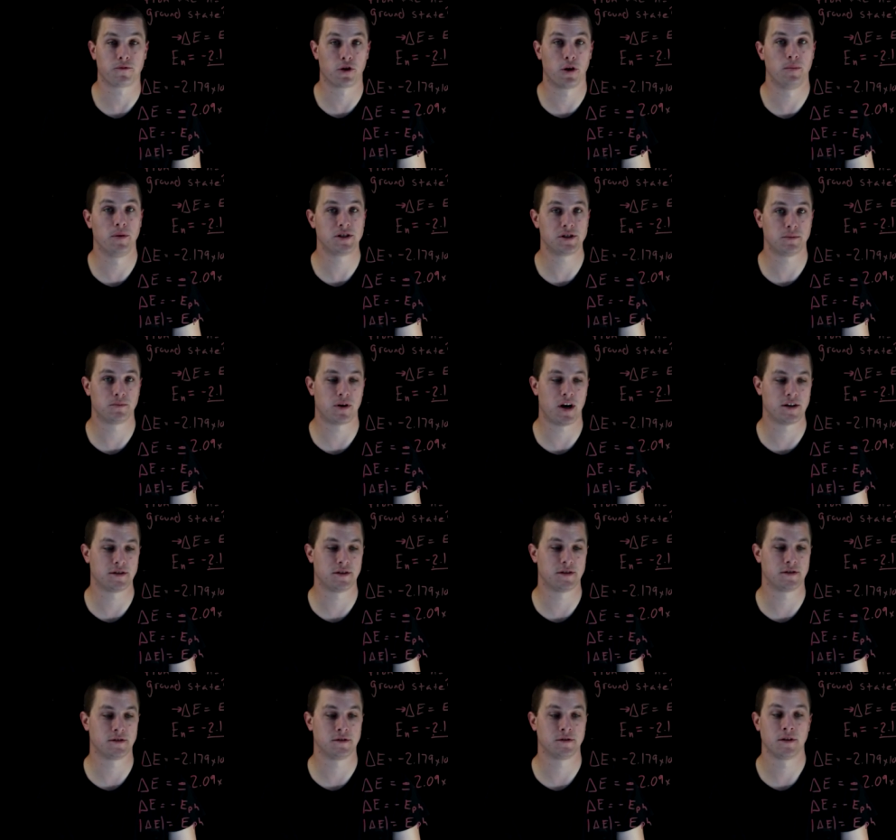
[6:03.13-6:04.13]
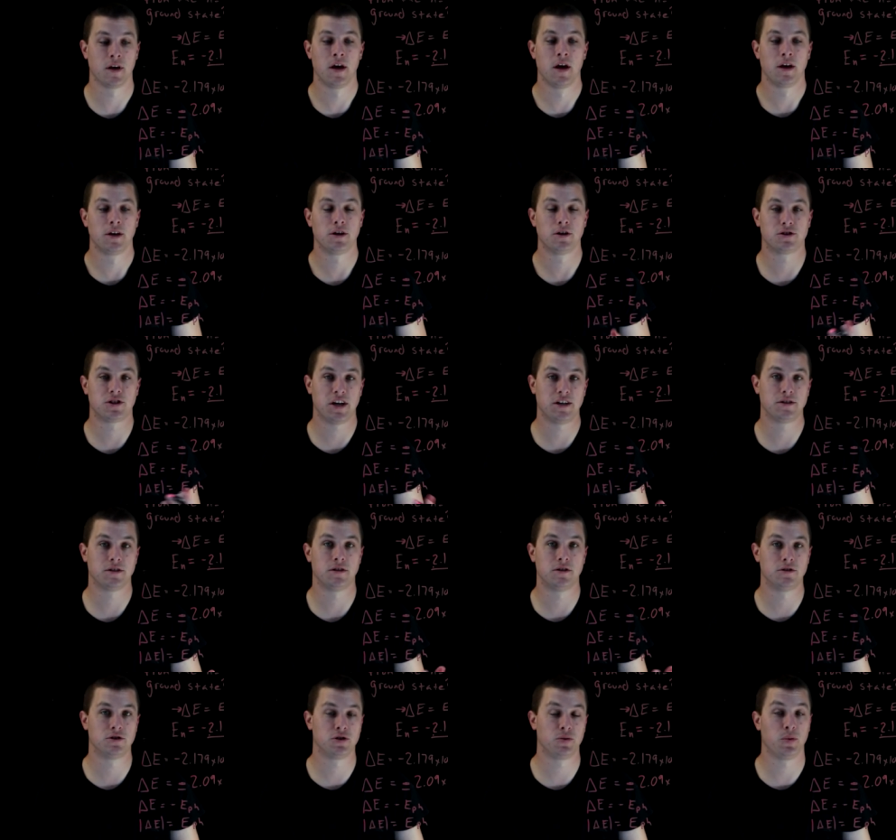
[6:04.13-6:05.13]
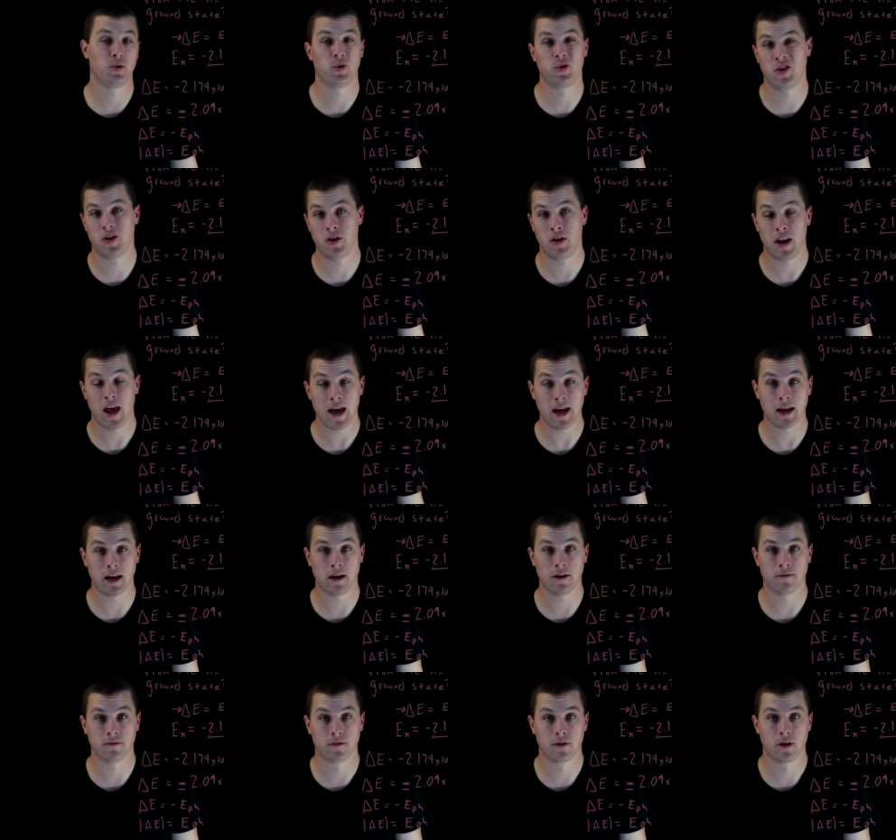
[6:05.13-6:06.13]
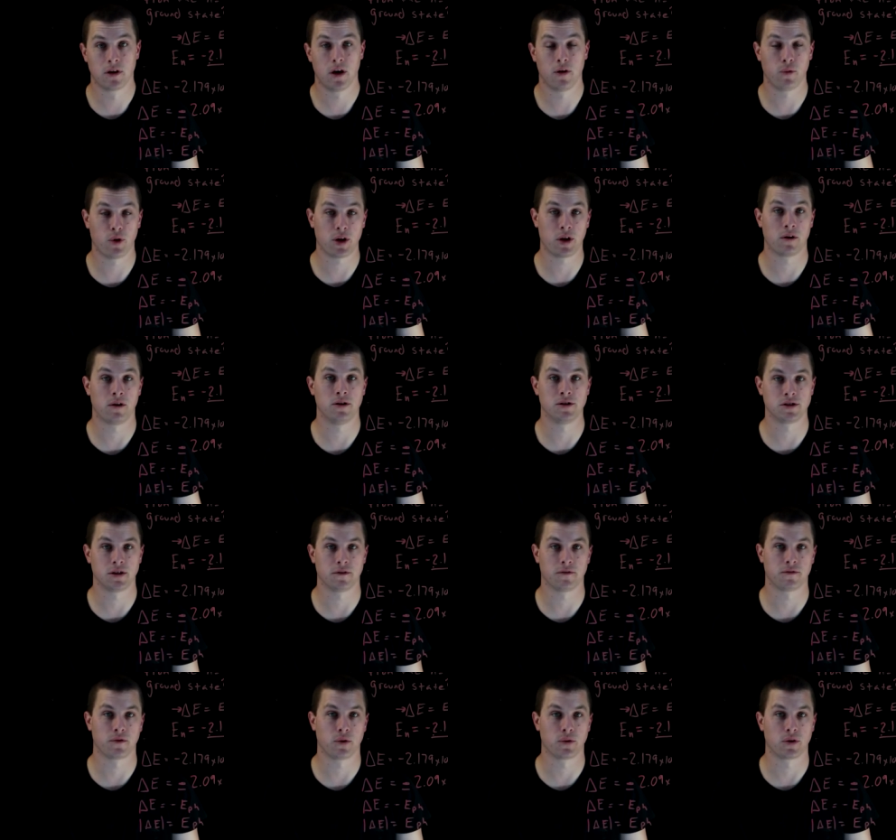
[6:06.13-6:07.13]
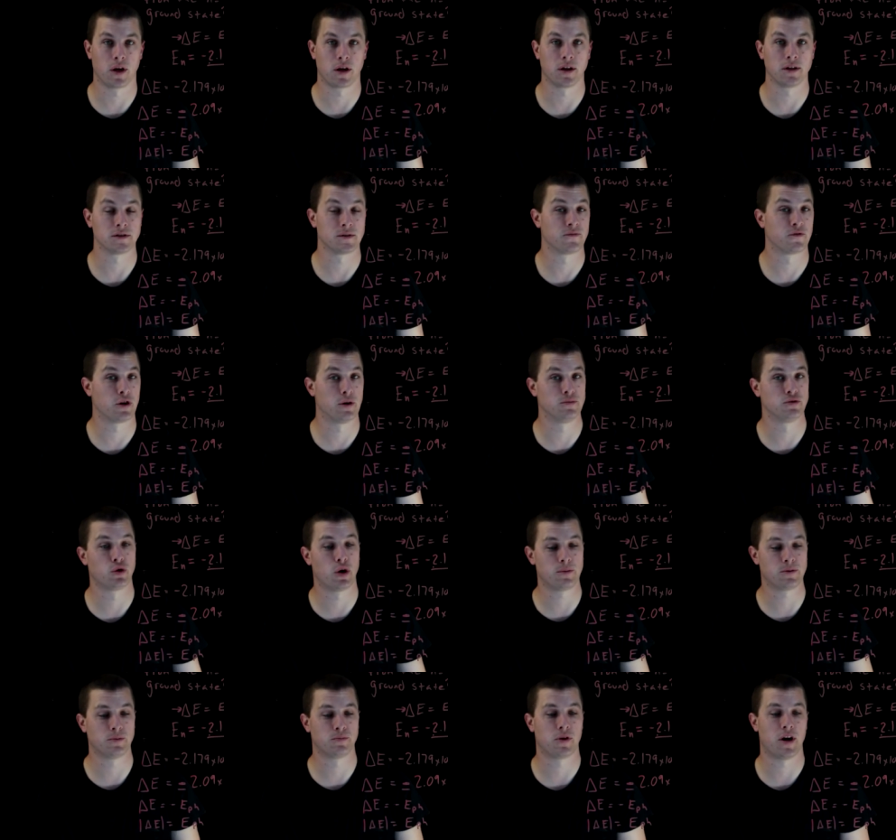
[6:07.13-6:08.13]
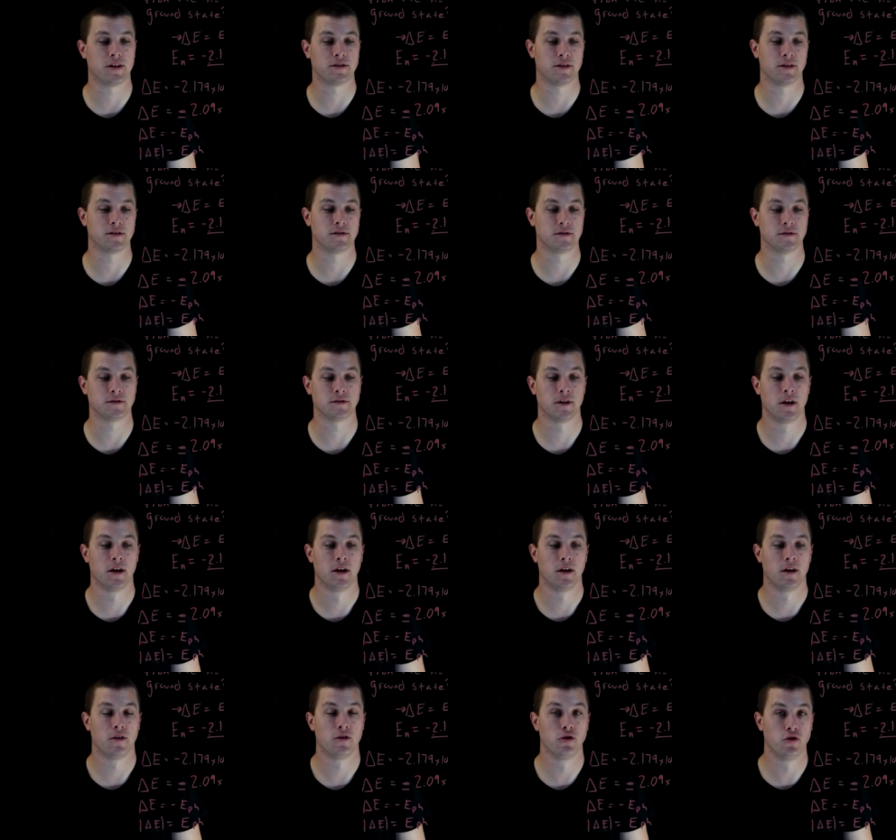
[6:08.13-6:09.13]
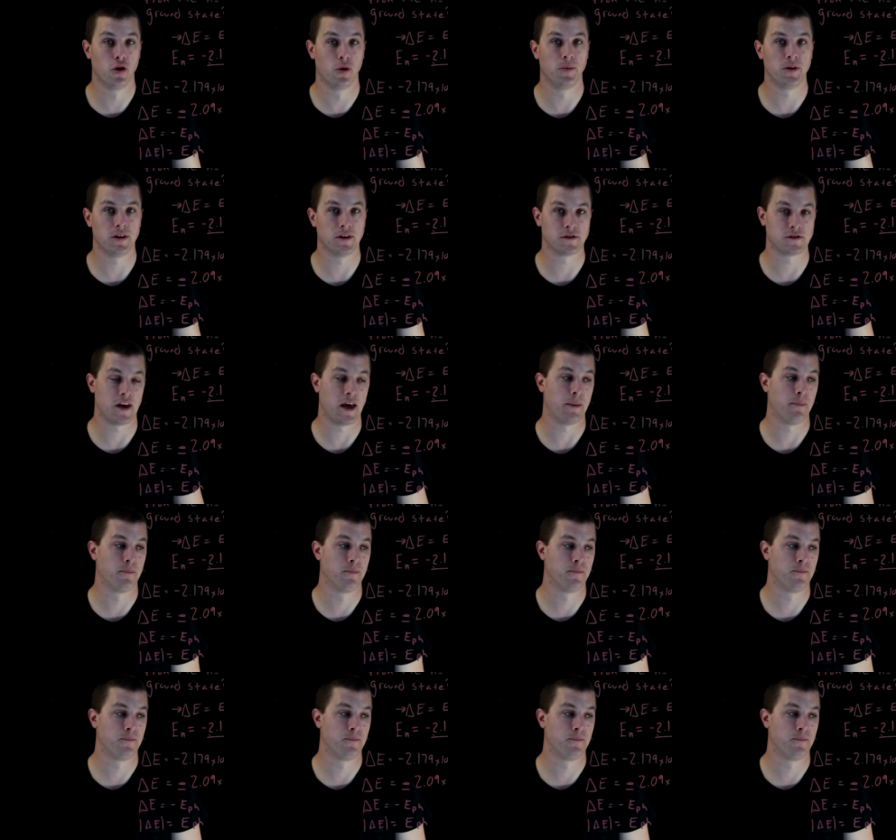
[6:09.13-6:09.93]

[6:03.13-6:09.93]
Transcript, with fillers: for emission processes, your change in energy will be the negative of what your energy of photon is. And for absorption processes, they'll be the same.